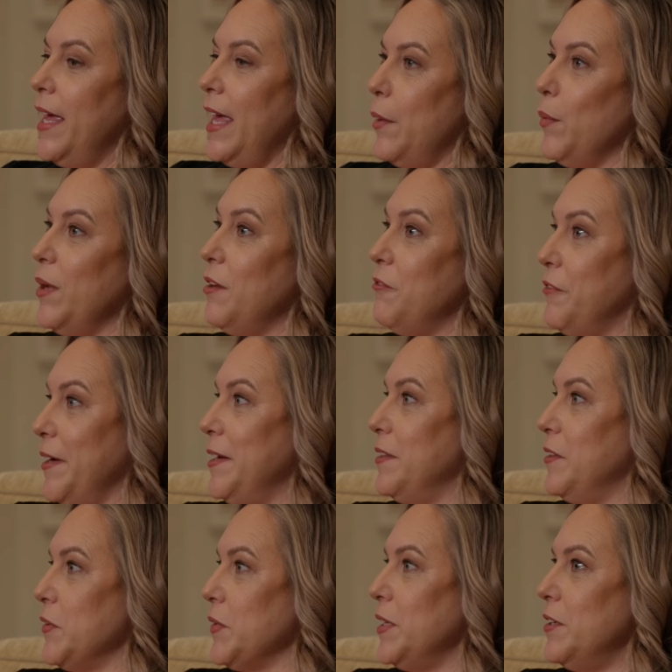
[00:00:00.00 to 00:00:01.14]
And we invited
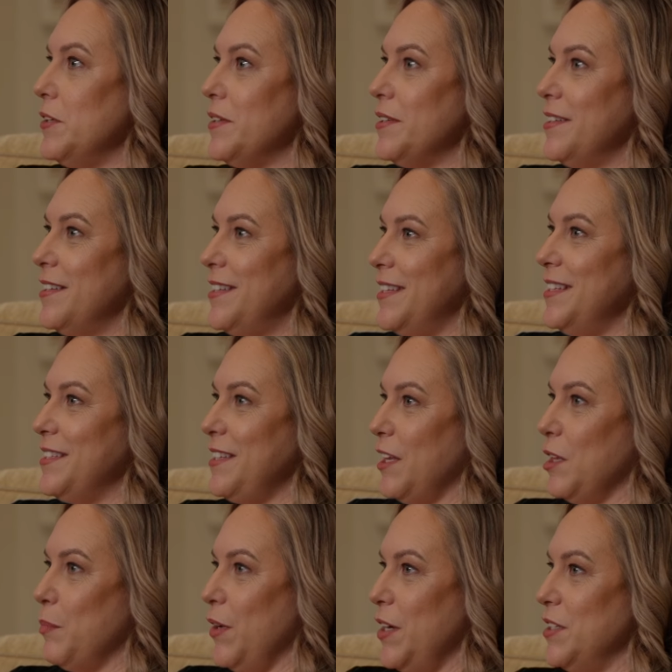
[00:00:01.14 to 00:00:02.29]
their leaders to these
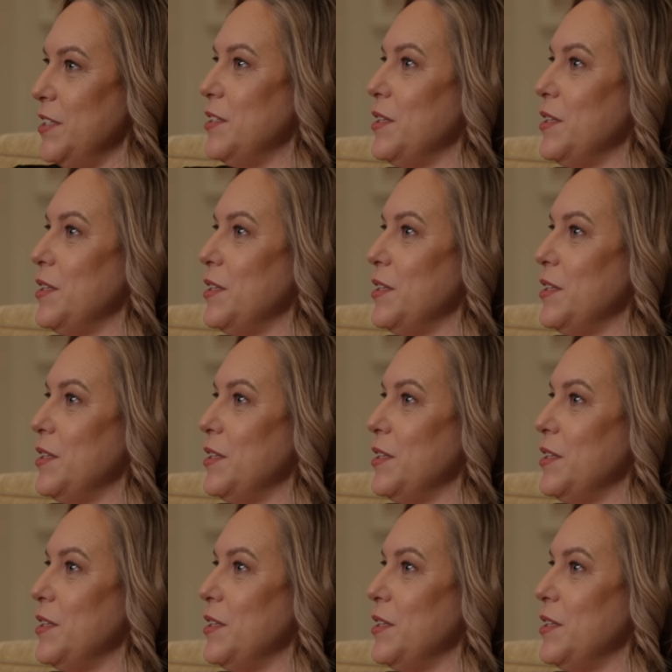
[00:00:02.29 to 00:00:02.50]
celebrations.